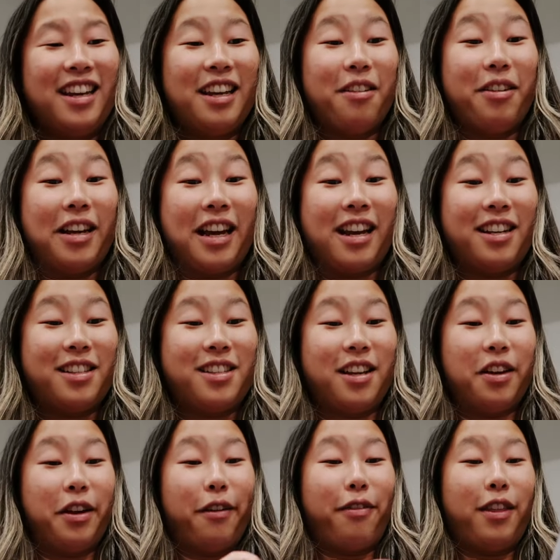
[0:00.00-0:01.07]
It would kind of
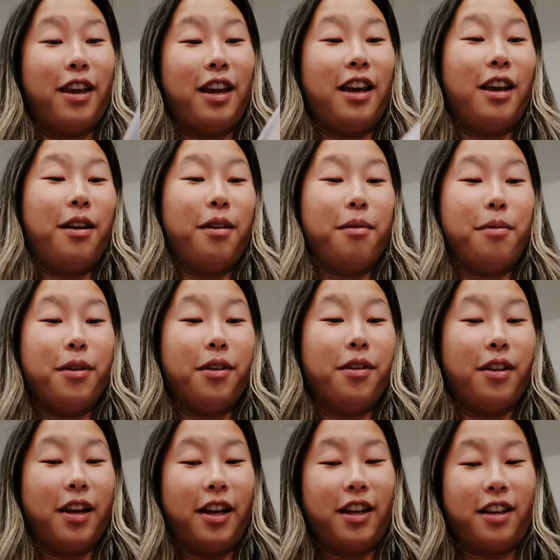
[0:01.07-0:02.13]
suck if they were
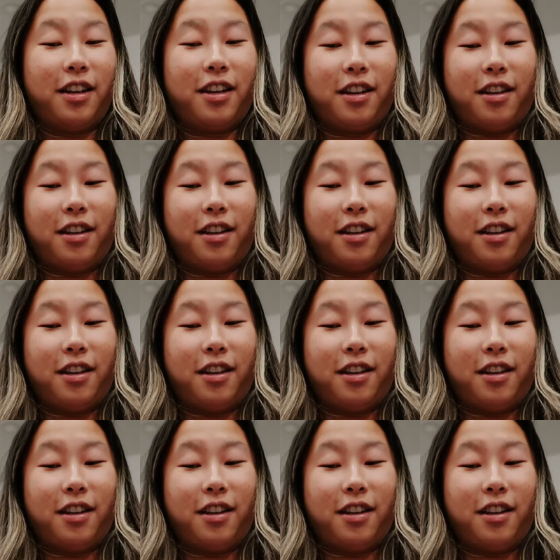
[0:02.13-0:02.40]
like